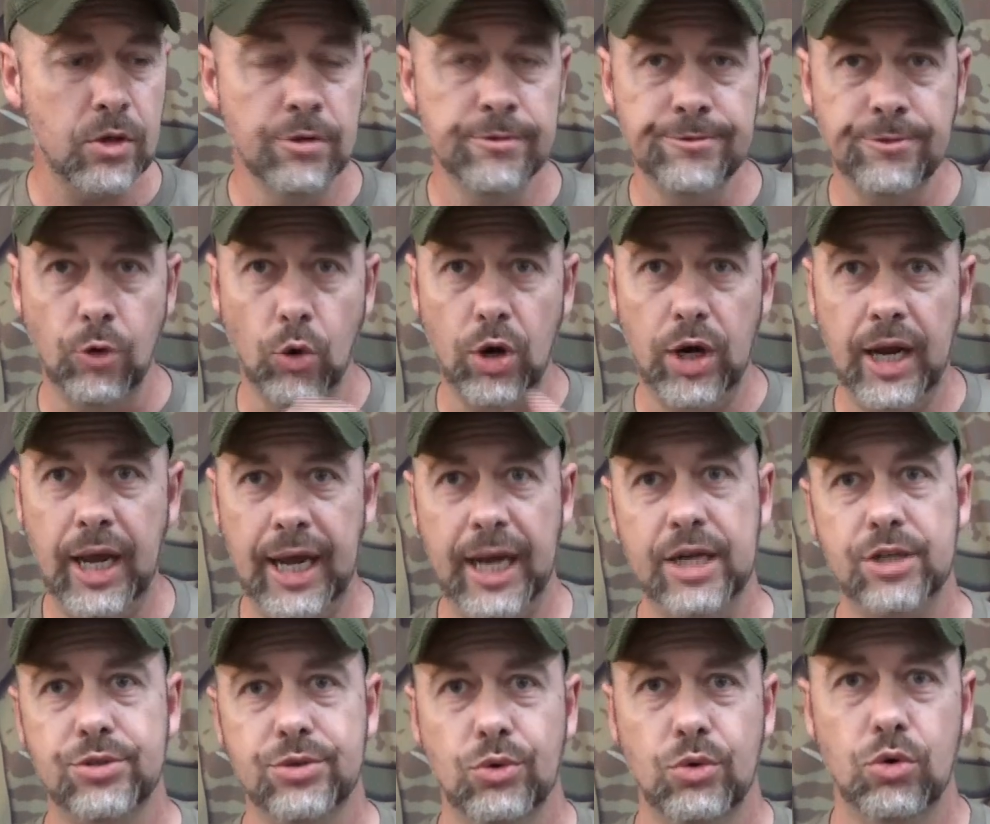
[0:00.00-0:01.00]
for an
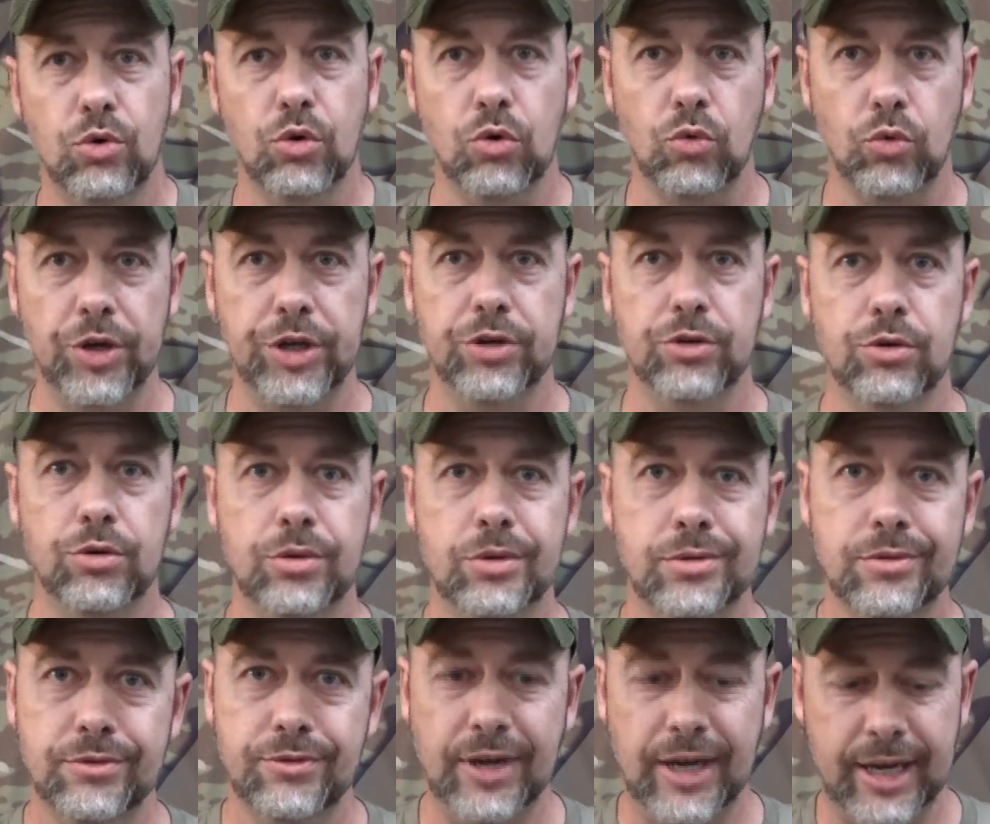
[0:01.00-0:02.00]
actual real
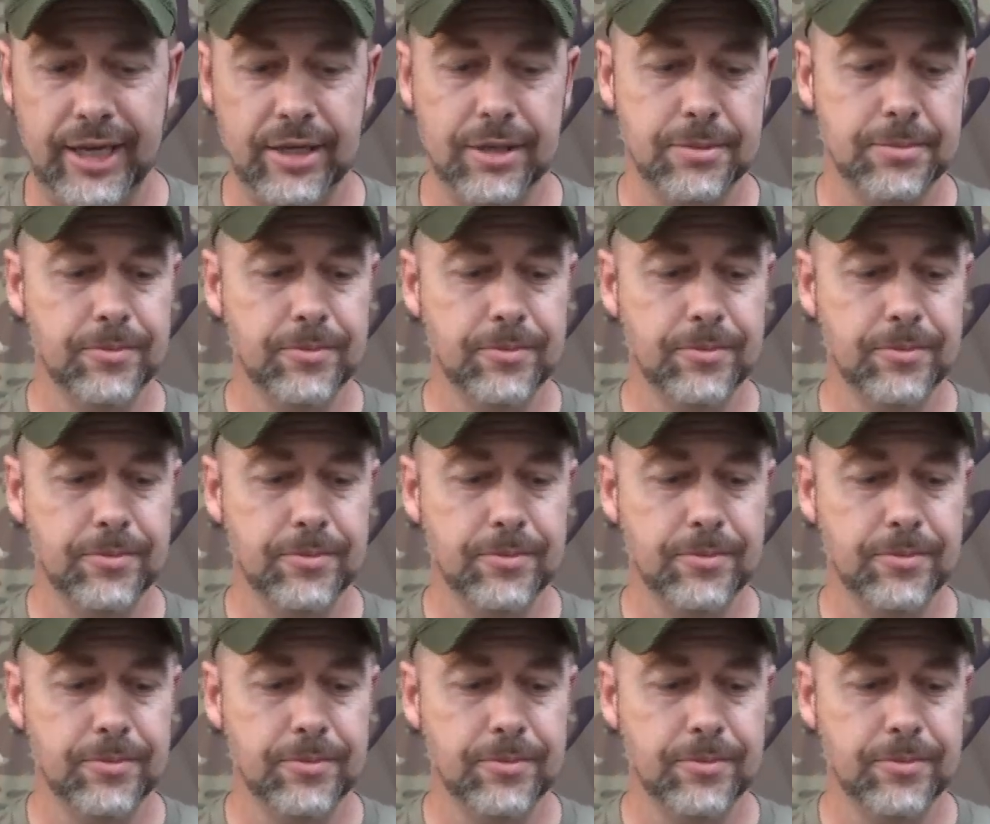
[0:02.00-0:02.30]
fight.